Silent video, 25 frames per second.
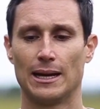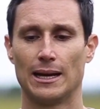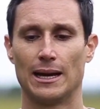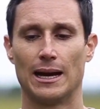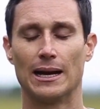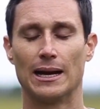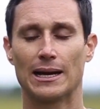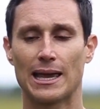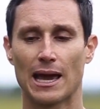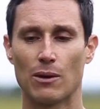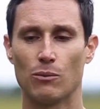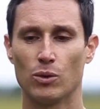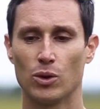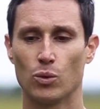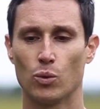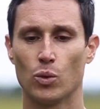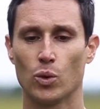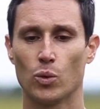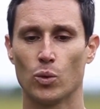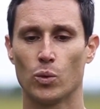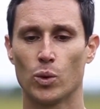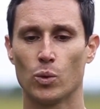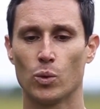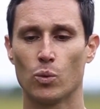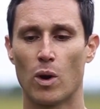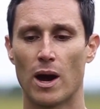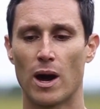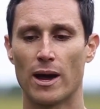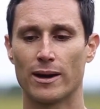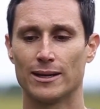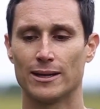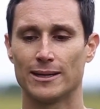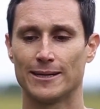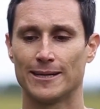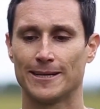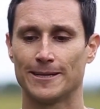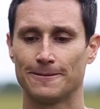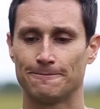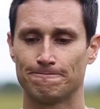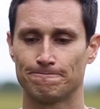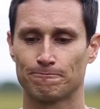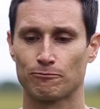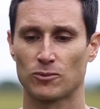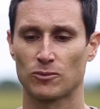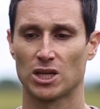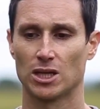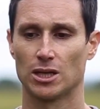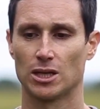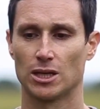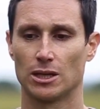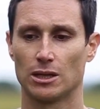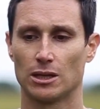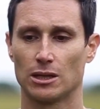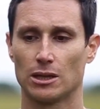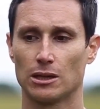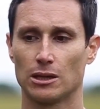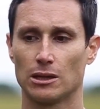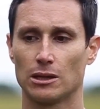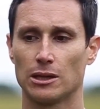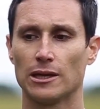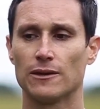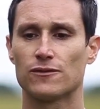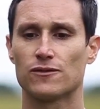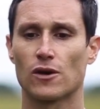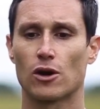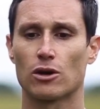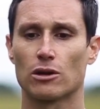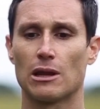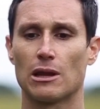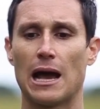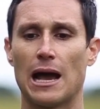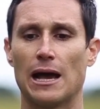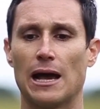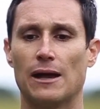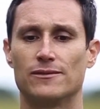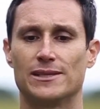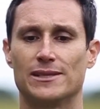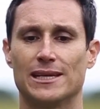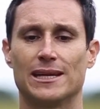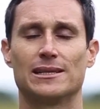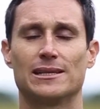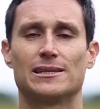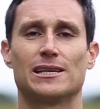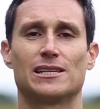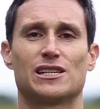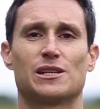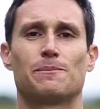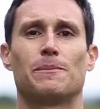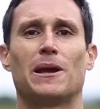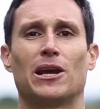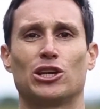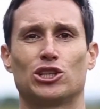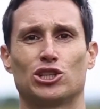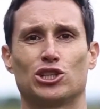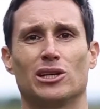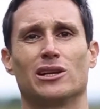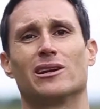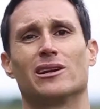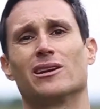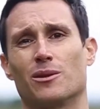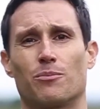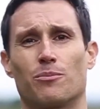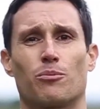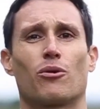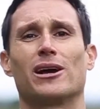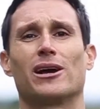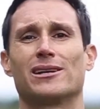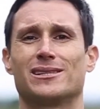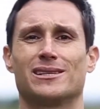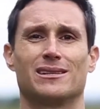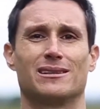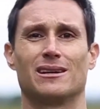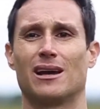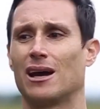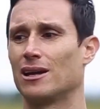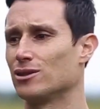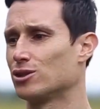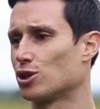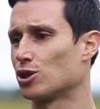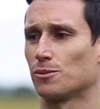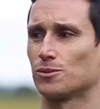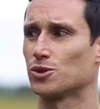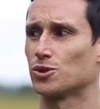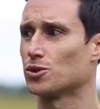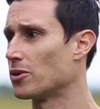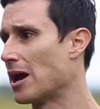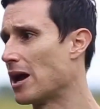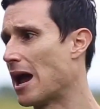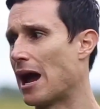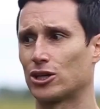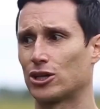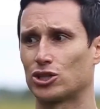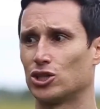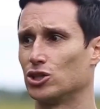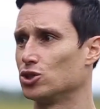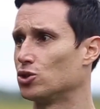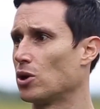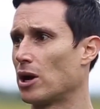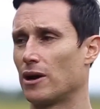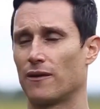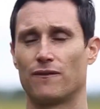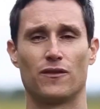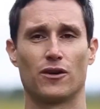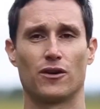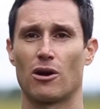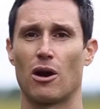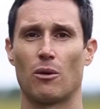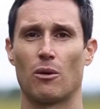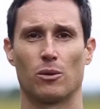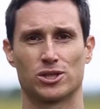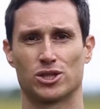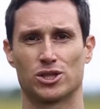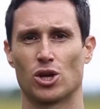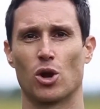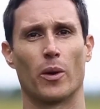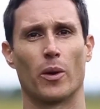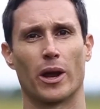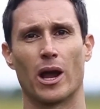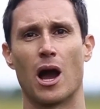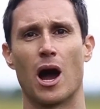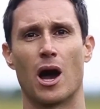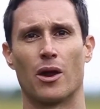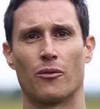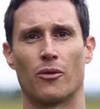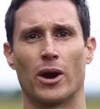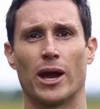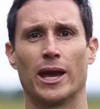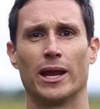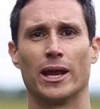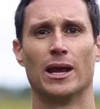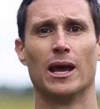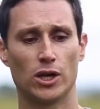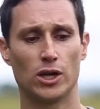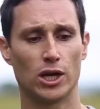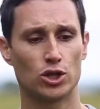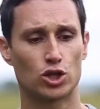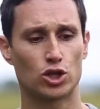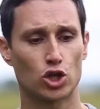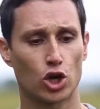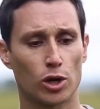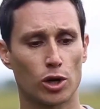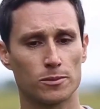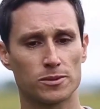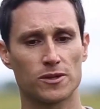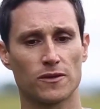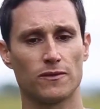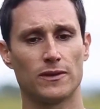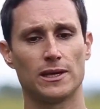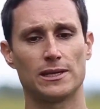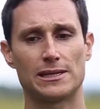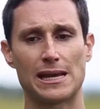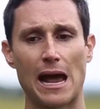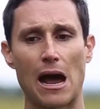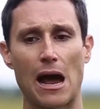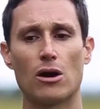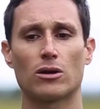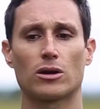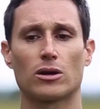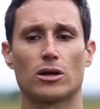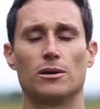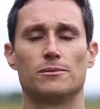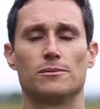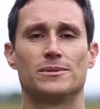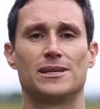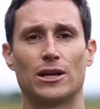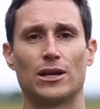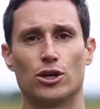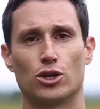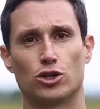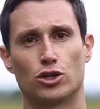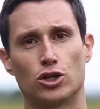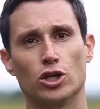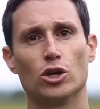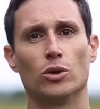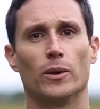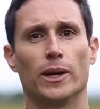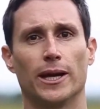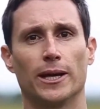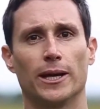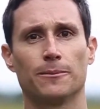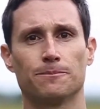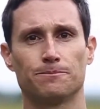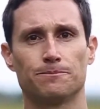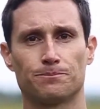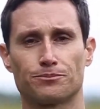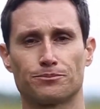again, we want to live our lives in anticipation in the present, not in terms of reaction, trying to figure out what's going on, right? In terms of these outcomes that you're doing,